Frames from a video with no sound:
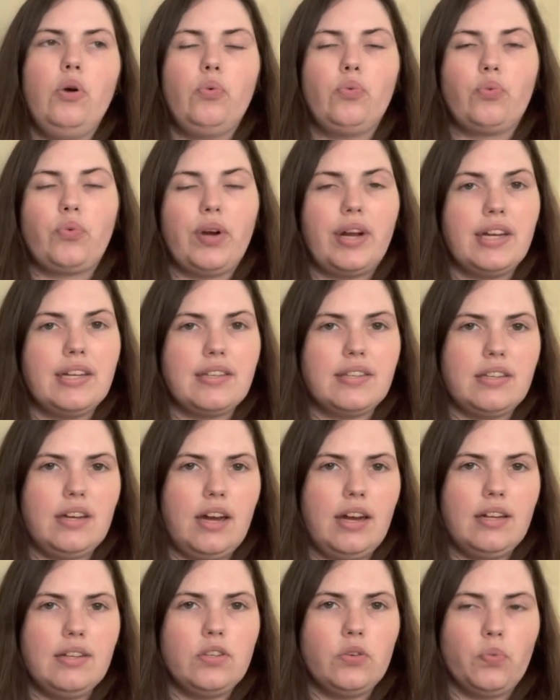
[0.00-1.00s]

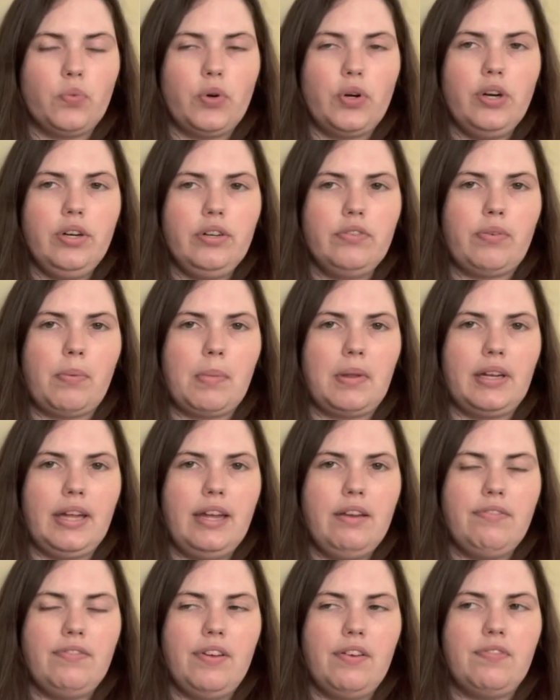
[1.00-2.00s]
Renaissance work from the
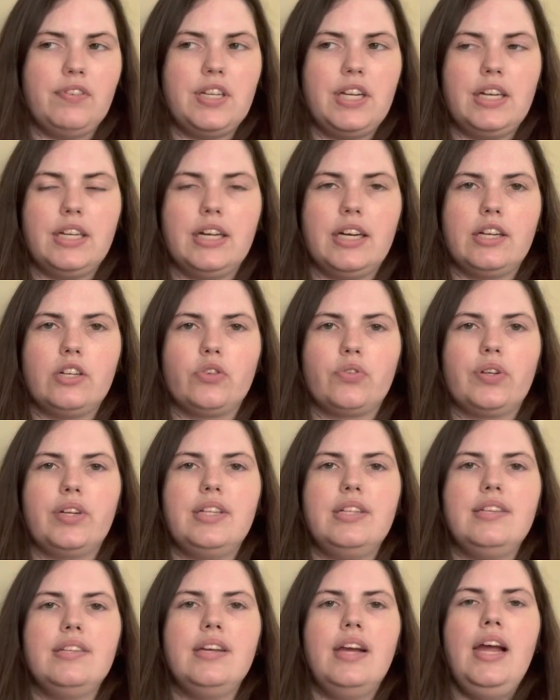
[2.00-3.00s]
late
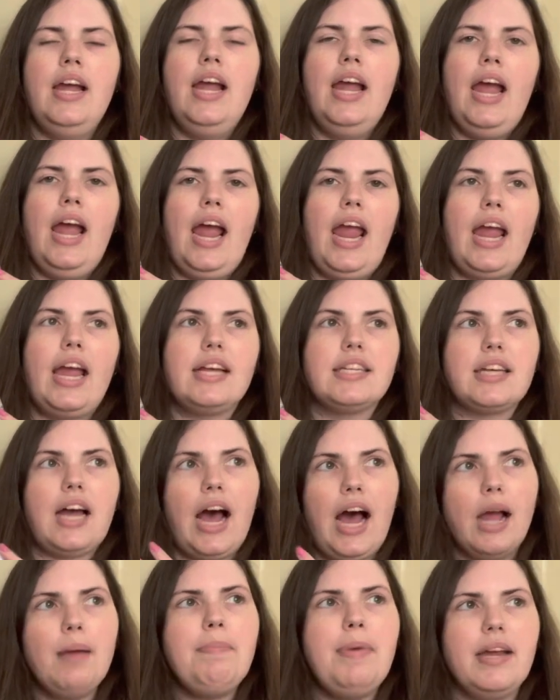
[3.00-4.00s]
1500s. And
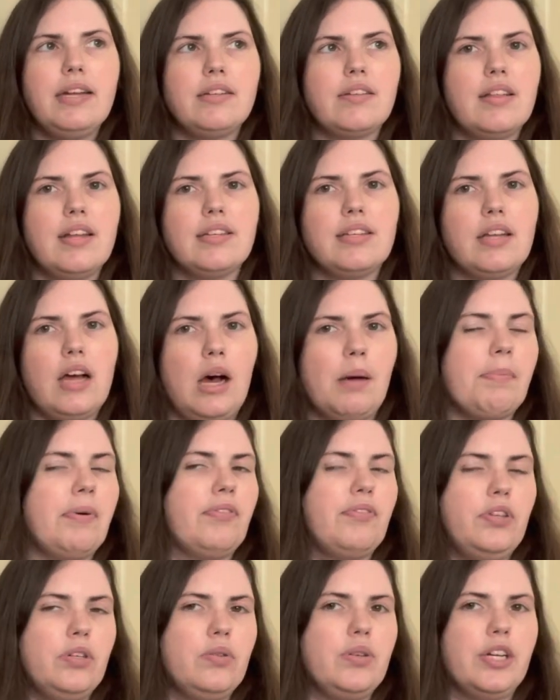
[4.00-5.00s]
I picked this up a
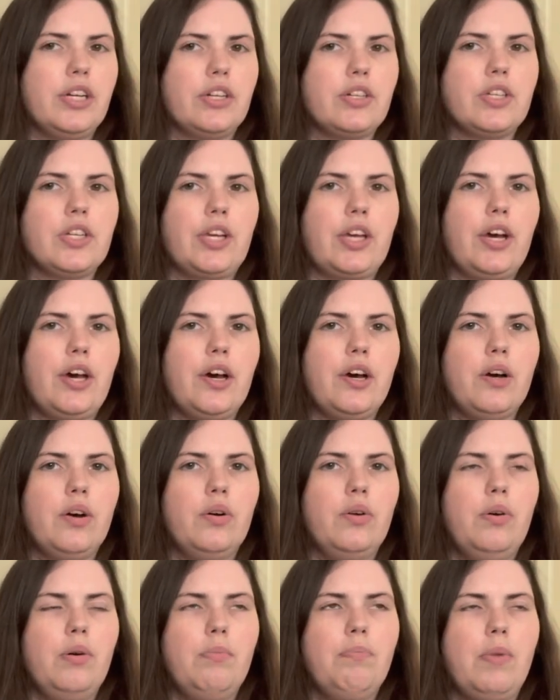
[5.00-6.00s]
few years
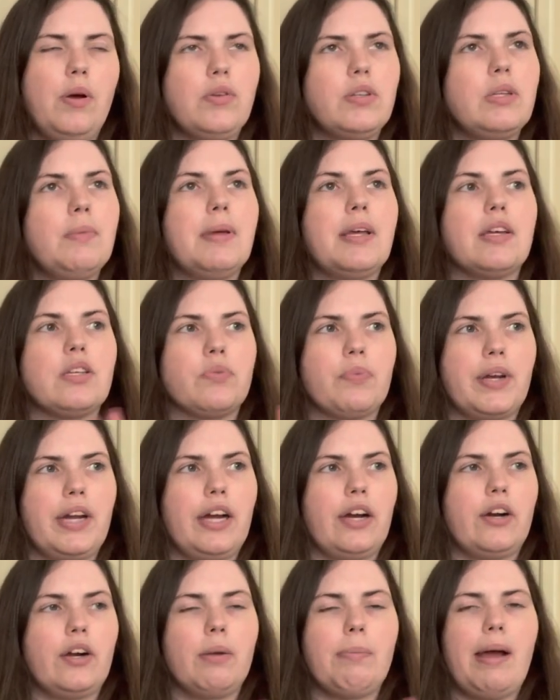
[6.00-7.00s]
ago, mostly because when I
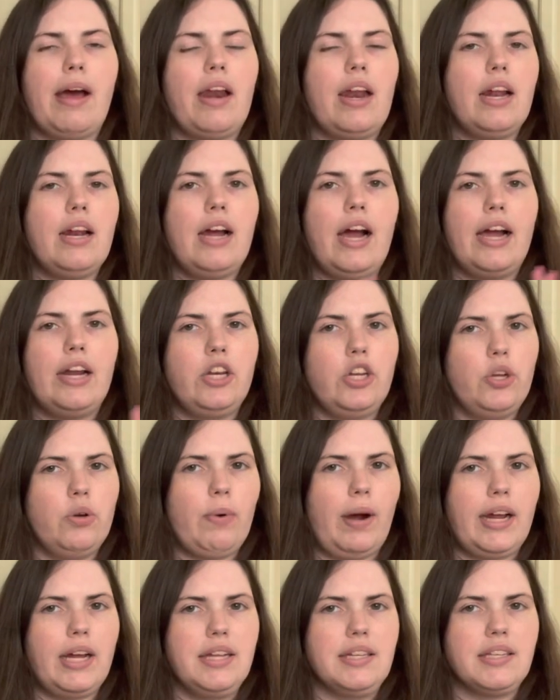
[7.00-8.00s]
heard about it, I knew
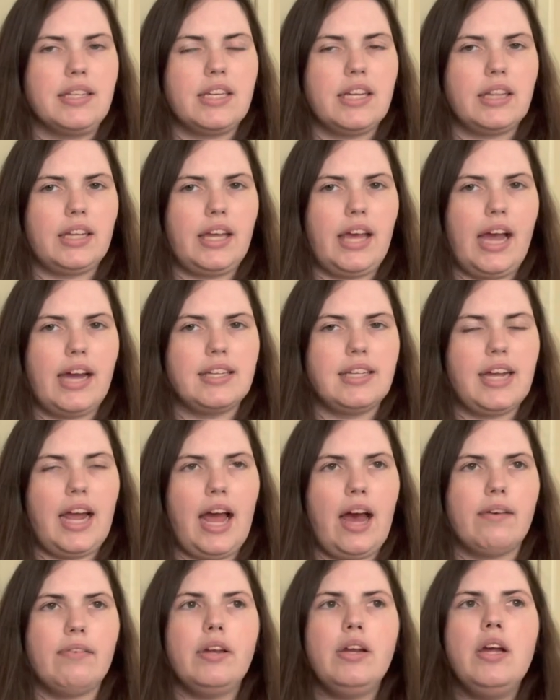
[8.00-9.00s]
I instantly had to
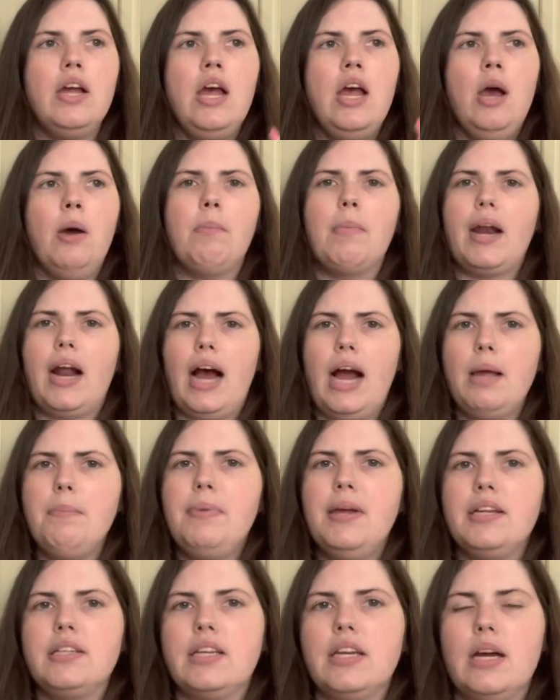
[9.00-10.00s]
have it. But I
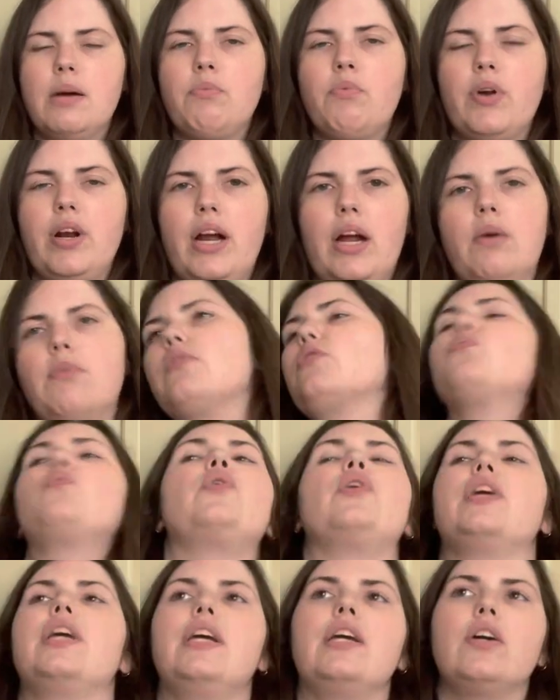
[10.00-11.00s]
picked it up when I was
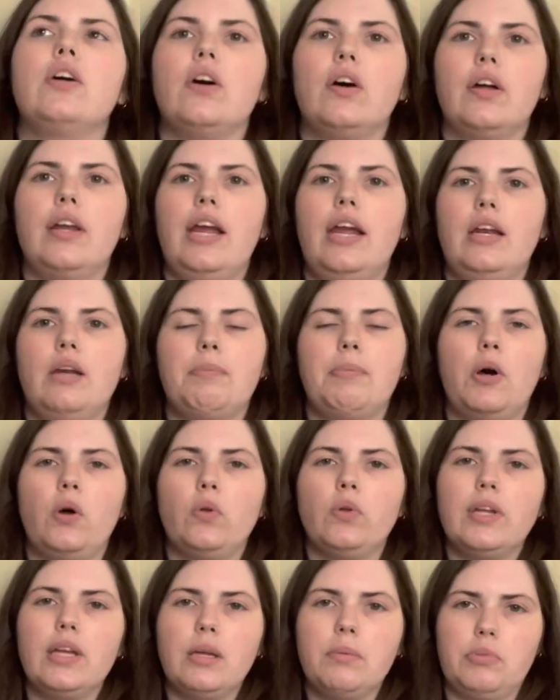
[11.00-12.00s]
working on a
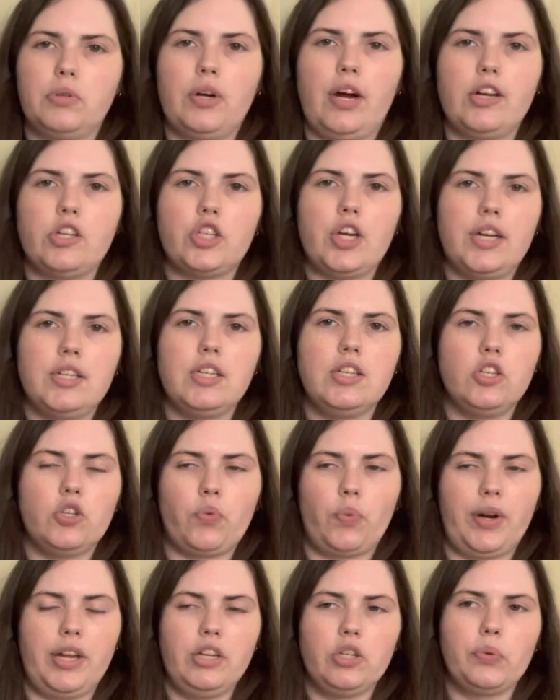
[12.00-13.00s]
Napoleon project in
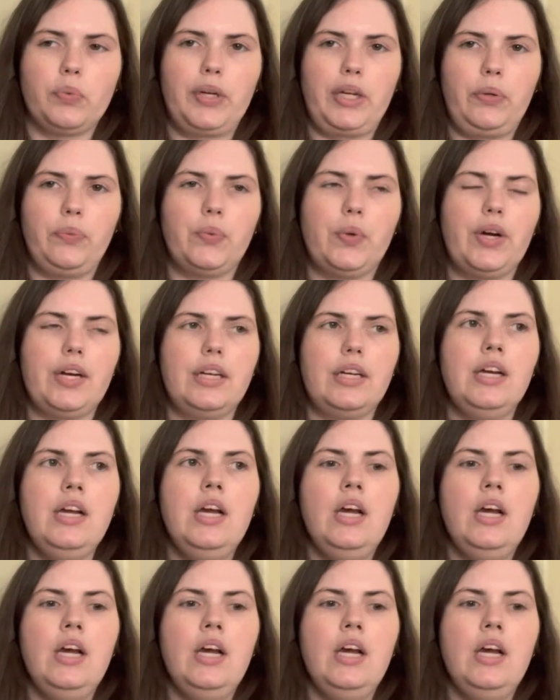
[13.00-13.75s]
2021,